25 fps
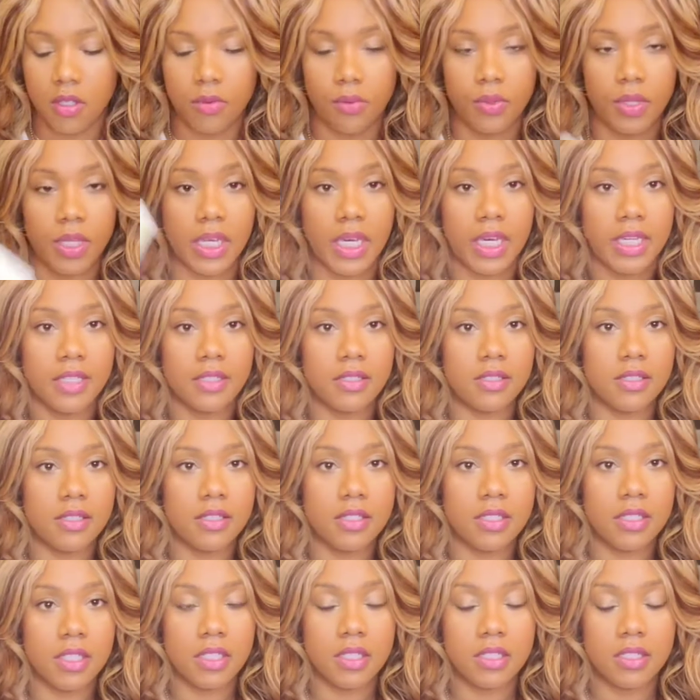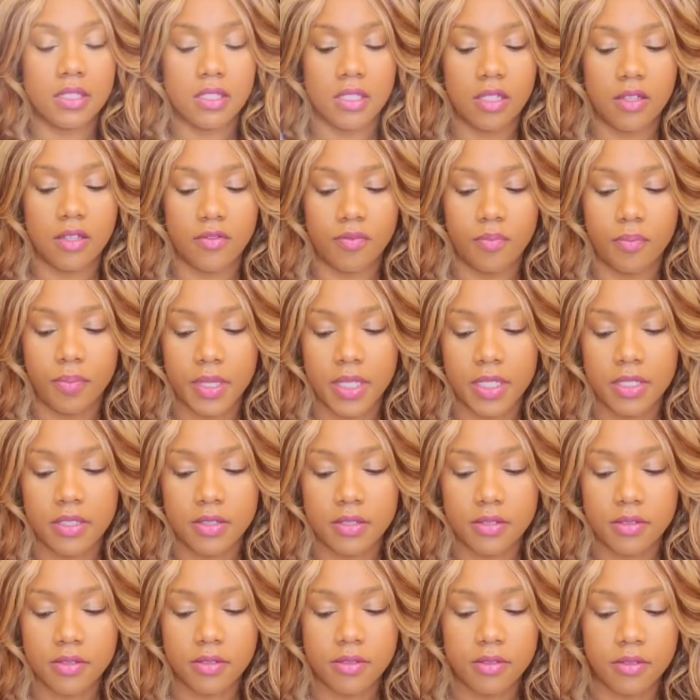We got Six of
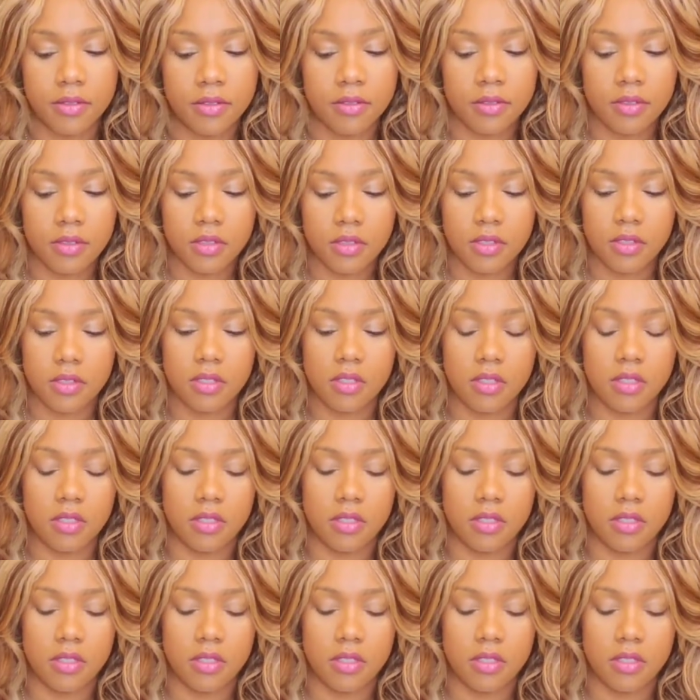Pentacles.